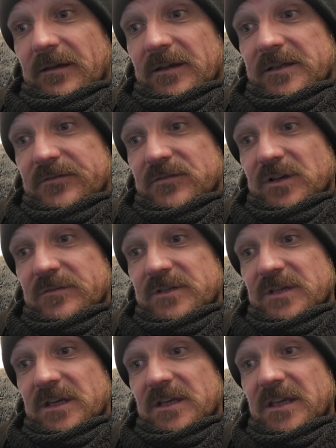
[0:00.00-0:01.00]
at different times
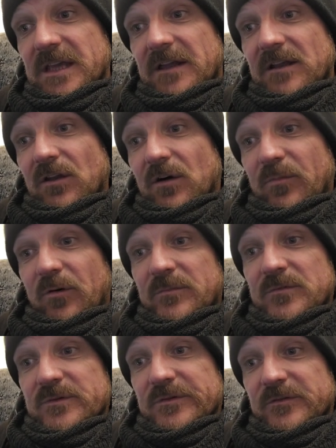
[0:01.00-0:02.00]
of year. You're getting a lot of
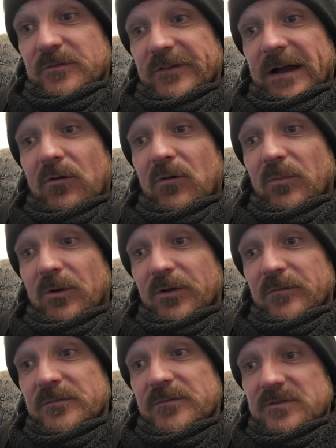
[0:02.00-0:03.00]
problems with with algal
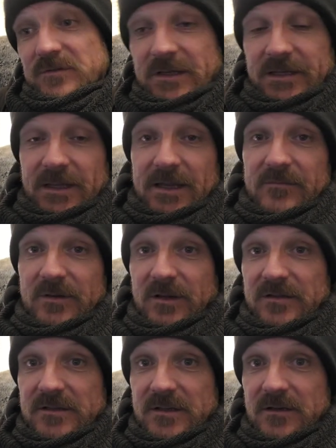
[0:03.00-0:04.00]
blooms, and again,
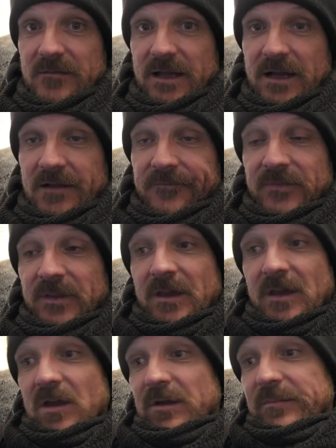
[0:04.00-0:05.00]
plants can help that.
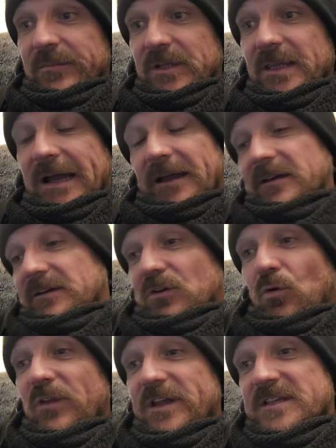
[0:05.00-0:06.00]
But yeah,
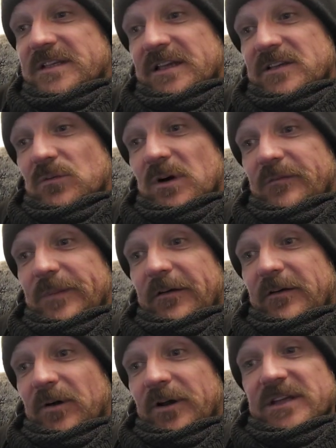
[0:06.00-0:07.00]
all these things are worth
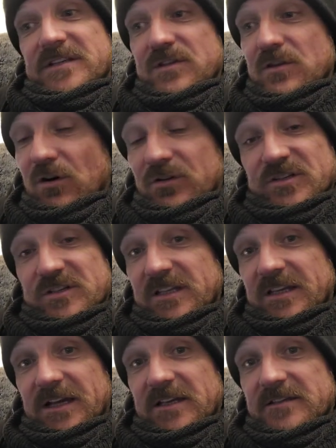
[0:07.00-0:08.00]
bearing in mind. It's not just a
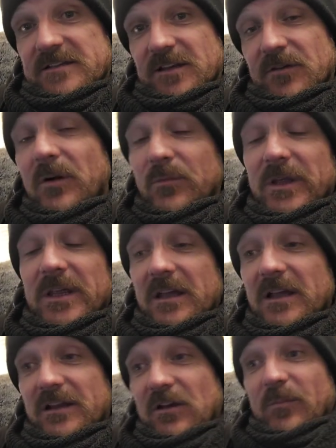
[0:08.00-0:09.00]
case, you know, we,
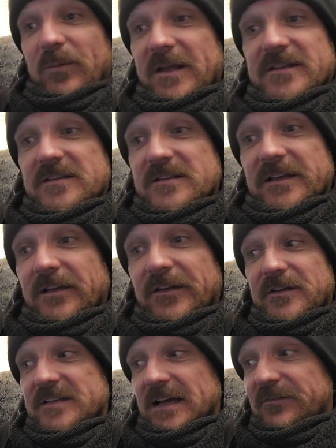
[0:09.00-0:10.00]
a lot of places they
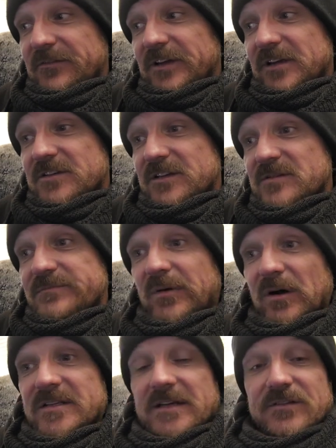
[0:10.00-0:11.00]
understand fish. They just
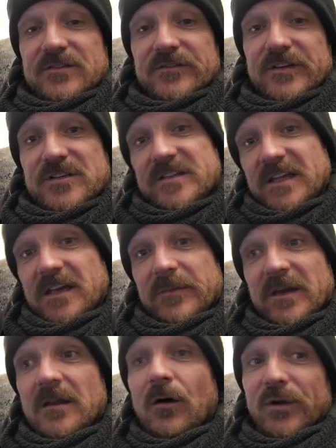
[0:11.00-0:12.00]
buy tons of fish, stick
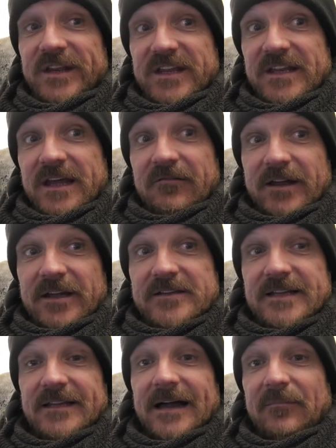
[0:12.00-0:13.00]
them in. Oh, I need an aerator,
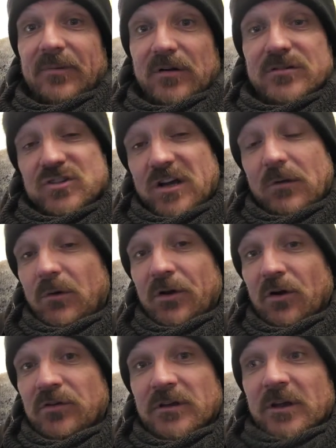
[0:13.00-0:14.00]
tick that box, chuck one
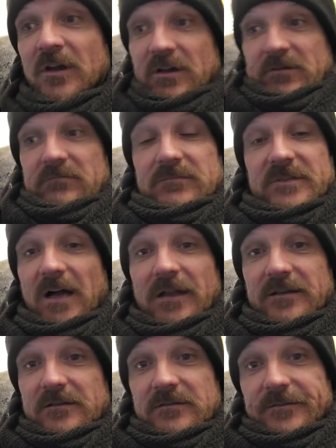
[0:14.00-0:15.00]
on,
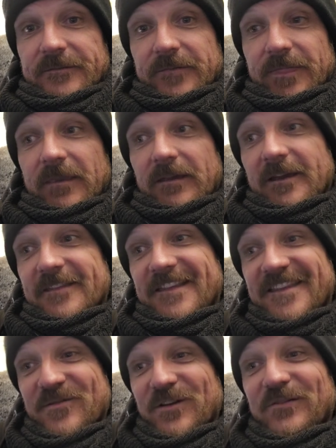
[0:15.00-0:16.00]
done. And
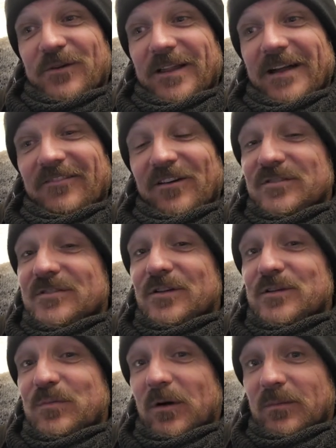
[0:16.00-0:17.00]
then they wonder why they have loads and
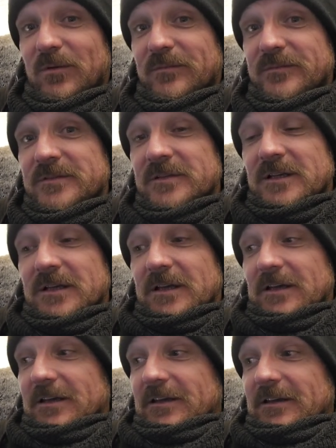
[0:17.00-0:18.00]
loads of problems.
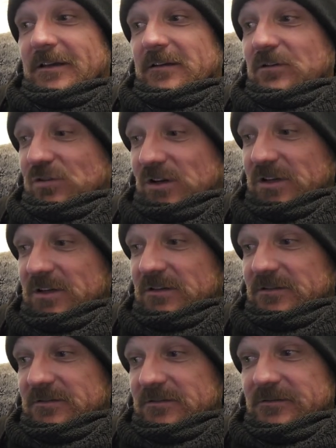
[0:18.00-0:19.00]
All right,
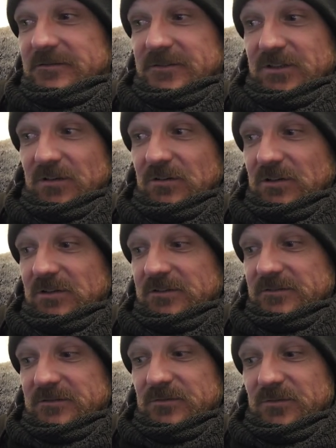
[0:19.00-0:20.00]
dog
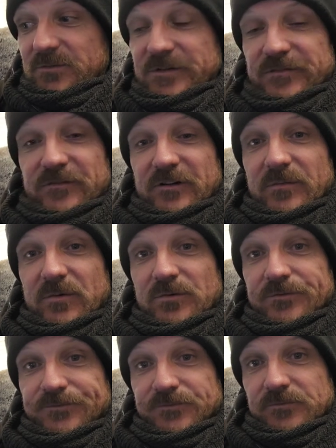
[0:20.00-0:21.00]
wants me to throw a
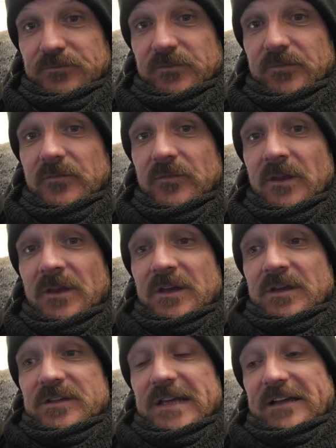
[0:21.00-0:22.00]
ball.
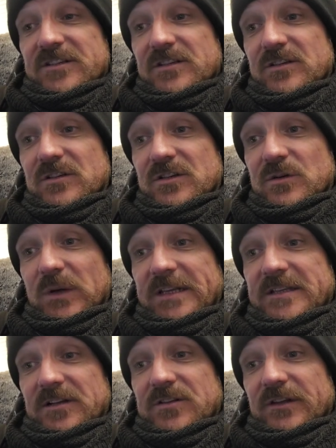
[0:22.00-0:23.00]
So yeah, just just
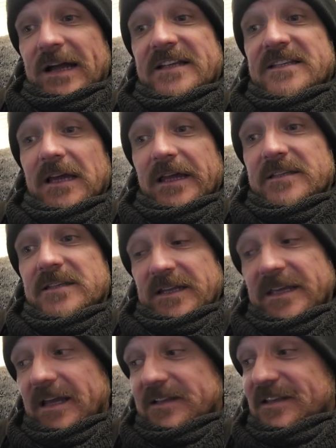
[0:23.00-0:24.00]
quickly touching on that. It's, it's going
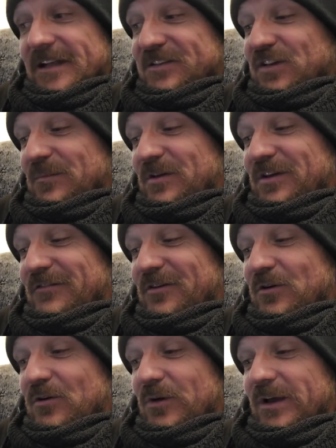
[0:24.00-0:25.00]
to get to that time of year
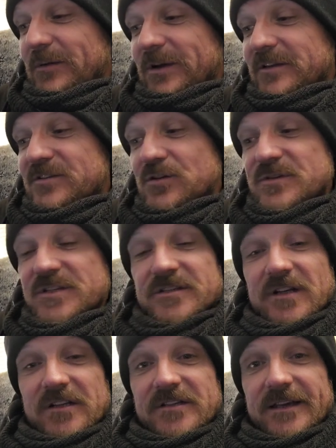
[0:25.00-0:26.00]
real quick when as soon as it
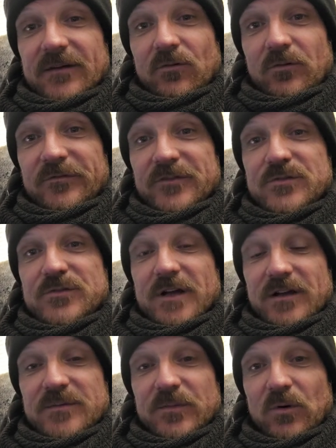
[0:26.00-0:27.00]
starts to get warm, fish will
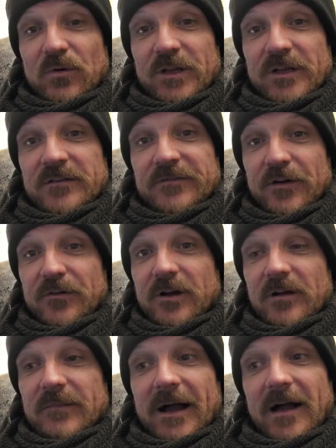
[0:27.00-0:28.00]
start spawning, the phone will
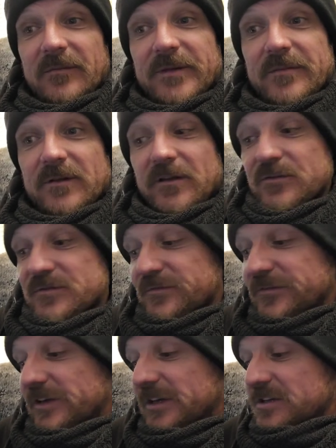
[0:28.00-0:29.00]
go mad, people are losing
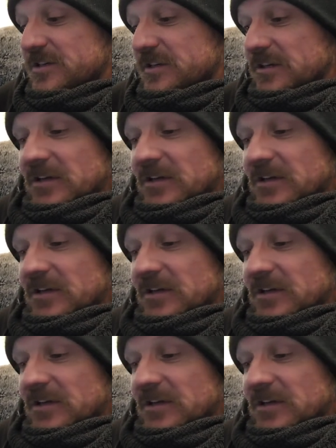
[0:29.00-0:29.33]
fish.